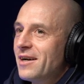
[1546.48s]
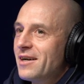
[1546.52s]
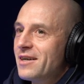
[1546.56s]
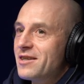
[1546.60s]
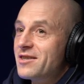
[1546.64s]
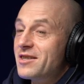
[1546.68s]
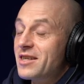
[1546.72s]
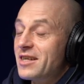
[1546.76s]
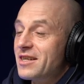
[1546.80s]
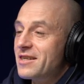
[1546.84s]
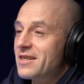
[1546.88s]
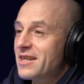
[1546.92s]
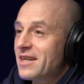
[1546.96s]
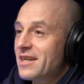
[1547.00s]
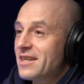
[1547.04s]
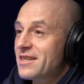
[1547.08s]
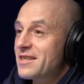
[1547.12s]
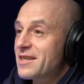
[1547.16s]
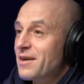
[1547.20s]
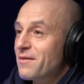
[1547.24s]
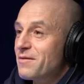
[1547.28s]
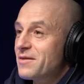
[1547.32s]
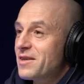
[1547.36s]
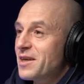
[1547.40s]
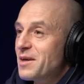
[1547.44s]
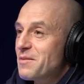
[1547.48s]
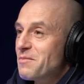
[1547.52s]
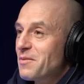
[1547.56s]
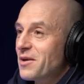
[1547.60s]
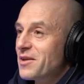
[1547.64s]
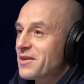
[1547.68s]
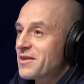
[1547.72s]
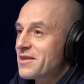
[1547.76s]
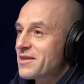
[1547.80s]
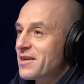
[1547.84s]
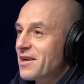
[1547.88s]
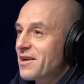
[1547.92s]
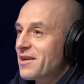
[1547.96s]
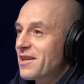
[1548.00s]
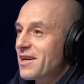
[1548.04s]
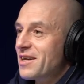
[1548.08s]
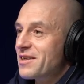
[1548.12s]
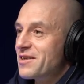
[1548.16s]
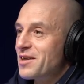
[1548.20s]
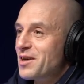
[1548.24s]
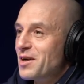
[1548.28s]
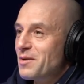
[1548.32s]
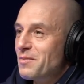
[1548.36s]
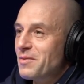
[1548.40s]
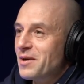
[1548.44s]
16 17 months so
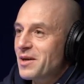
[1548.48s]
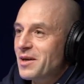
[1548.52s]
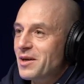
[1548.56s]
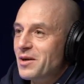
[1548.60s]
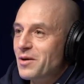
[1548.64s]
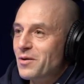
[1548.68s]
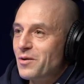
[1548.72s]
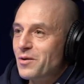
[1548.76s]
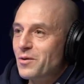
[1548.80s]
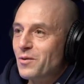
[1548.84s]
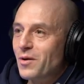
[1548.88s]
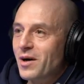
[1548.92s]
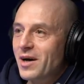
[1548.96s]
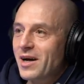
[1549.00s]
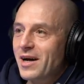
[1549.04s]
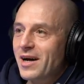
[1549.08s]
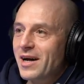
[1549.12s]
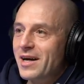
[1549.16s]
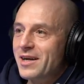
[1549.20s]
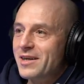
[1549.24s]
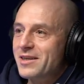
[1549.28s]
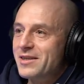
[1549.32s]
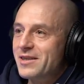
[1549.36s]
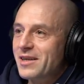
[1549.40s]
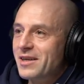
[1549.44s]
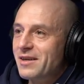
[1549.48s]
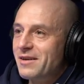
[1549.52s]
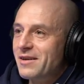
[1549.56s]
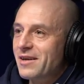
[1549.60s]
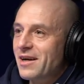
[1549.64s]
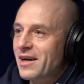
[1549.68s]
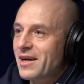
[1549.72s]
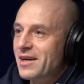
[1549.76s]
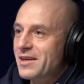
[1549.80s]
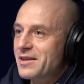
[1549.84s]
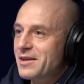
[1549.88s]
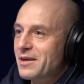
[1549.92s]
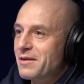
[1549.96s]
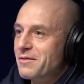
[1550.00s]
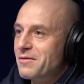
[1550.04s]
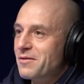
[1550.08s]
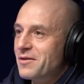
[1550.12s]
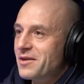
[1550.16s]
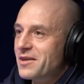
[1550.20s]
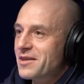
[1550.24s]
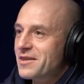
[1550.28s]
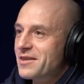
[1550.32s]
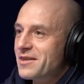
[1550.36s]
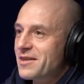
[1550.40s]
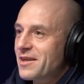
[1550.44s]
that's going to be quite hectic hectic
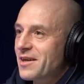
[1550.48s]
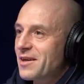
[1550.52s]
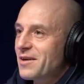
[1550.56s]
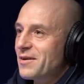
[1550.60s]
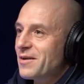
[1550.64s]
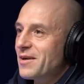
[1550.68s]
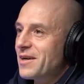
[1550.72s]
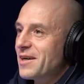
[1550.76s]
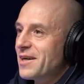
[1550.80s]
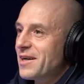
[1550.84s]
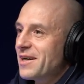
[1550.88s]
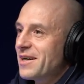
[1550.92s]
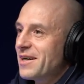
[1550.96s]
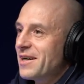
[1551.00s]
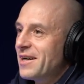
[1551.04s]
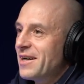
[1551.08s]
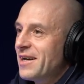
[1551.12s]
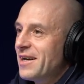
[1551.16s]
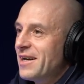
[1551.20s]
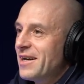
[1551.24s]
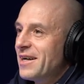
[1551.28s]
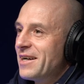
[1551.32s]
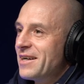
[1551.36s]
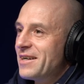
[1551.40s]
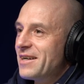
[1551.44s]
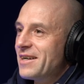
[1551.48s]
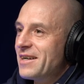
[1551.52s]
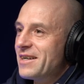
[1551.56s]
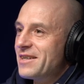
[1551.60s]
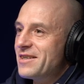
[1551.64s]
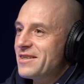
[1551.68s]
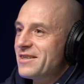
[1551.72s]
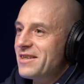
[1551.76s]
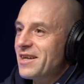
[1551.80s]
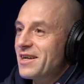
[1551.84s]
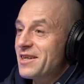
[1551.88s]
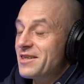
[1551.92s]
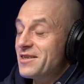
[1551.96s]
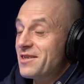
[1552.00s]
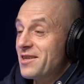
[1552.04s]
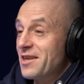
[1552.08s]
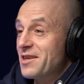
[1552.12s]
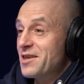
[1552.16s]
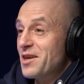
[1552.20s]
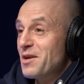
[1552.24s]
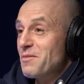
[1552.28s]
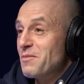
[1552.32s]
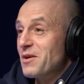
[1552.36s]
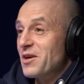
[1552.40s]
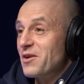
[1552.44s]
for us so uh, it's yeah it's, it's
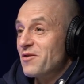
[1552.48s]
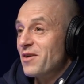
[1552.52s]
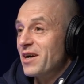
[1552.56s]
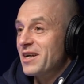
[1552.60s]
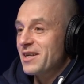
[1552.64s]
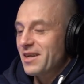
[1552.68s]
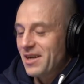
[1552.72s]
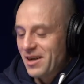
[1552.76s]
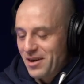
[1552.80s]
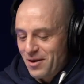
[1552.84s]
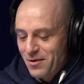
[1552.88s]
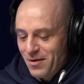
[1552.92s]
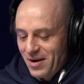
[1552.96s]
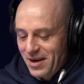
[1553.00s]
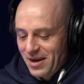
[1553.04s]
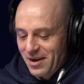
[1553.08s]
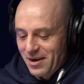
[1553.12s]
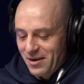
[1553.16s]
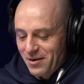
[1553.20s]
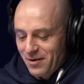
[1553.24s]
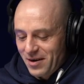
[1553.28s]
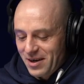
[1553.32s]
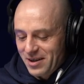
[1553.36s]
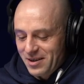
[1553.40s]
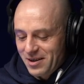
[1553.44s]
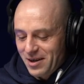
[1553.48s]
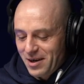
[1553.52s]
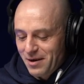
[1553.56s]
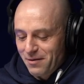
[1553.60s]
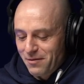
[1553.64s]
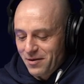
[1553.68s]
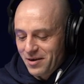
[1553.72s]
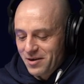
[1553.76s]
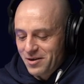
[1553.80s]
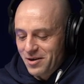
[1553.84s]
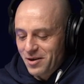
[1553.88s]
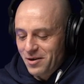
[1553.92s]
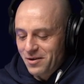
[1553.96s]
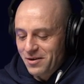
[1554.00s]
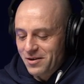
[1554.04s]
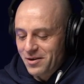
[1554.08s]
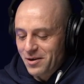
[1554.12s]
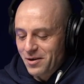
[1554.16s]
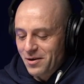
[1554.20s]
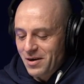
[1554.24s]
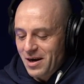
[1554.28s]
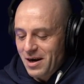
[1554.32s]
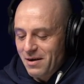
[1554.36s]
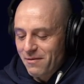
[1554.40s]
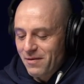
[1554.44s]
going to be a great a great great time for it do you, do
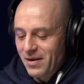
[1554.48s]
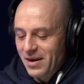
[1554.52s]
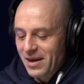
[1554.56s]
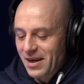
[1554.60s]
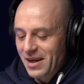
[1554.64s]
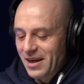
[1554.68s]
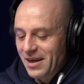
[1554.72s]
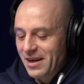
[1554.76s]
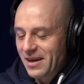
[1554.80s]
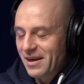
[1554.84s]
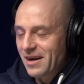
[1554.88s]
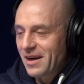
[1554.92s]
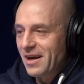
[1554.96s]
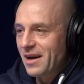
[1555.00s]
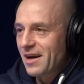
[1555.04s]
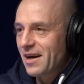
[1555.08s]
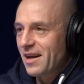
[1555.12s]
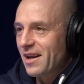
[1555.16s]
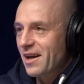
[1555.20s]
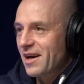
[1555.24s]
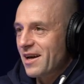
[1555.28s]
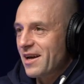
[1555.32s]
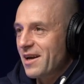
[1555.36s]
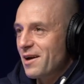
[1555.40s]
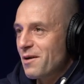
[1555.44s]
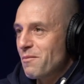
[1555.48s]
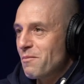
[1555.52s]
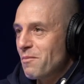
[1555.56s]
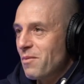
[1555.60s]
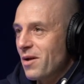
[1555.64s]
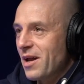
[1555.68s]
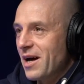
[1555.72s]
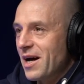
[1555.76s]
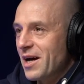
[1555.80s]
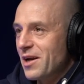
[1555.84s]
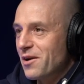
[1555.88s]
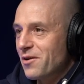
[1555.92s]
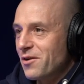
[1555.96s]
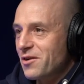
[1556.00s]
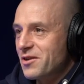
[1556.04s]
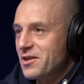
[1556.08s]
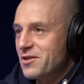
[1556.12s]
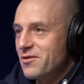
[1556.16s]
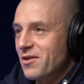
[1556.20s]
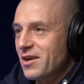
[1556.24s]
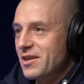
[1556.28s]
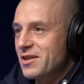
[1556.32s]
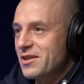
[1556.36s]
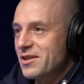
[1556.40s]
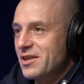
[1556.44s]
you have any uh, like a plan or
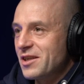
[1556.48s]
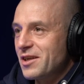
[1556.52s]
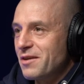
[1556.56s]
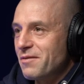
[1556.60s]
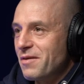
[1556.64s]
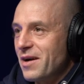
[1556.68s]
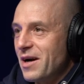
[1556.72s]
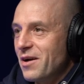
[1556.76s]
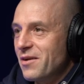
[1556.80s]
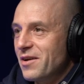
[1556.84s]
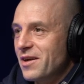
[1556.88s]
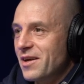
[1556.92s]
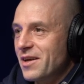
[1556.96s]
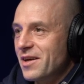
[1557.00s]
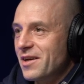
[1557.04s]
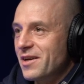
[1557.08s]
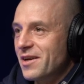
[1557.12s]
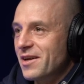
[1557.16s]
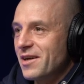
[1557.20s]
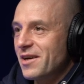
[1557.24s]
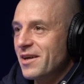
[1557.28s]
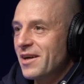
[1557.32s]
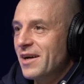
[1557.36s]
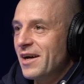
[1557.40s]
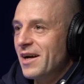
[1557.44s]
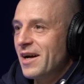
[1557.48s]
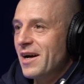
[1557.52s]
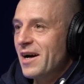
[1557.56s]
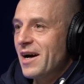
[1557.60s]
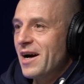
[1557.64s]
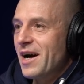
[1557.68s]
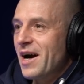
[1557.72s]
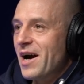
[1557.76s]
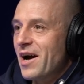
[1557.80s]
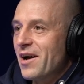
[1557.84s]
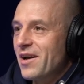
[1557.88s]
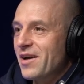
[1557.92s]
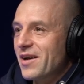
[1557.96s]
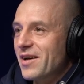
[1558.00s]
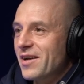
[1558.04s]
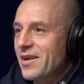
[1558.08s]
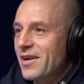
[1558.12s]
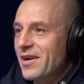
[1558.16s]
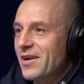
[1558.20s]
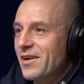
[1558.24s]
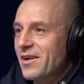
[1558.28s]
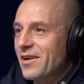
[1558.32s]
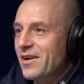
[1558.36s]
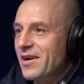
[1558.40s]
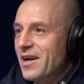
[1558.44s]
strategy of how you're gonna how you're
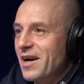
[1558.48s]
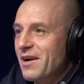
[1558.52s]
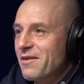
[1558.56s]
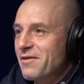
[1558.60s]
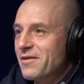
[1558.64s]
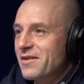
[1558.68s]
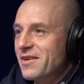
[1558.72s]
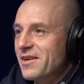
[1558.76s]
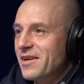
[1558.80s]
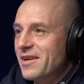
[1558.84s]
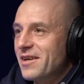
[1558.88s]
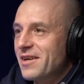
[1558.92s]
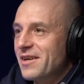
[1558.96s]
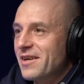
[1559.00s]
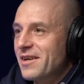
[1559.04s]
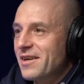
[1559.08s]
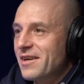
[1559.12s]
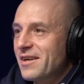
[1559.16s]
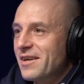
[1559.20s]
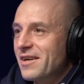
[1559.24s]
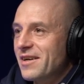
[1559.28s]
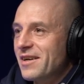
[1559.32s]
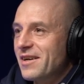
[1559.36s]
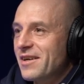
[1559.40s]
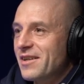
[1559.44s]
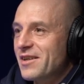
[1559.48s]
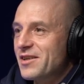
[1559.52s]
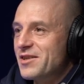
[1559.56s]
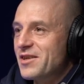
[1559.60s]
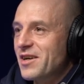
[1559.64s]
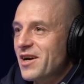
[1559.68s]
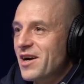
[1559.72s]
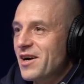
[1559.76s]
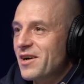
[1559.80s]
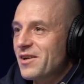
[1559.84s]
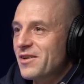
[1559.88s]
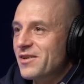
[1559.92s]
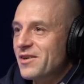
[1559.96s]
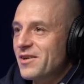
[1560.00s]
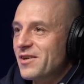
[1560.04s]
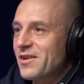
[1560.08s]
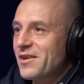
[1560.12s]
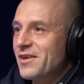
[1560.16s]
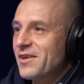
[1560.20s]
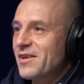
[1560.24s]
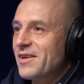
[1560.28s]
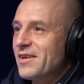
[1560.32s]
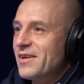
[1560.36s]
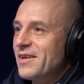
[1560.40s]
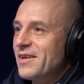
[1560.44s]
gonna look after the child or